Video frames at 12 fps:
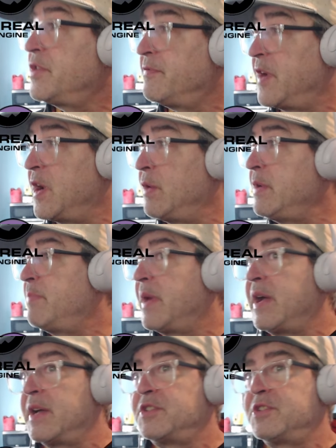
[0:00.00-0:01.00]
the very
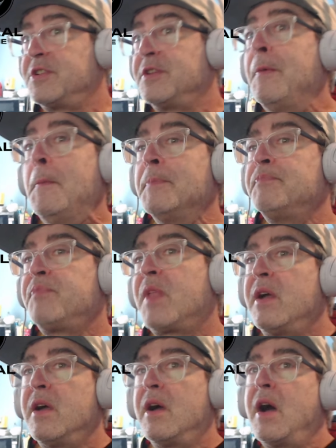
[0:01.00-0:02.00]
best.
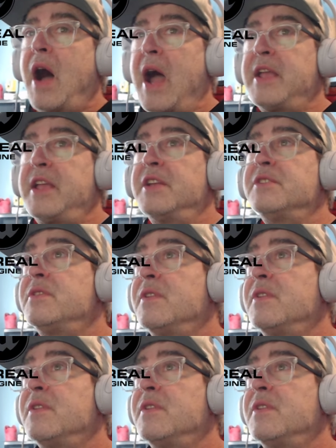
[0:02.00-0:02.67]
I can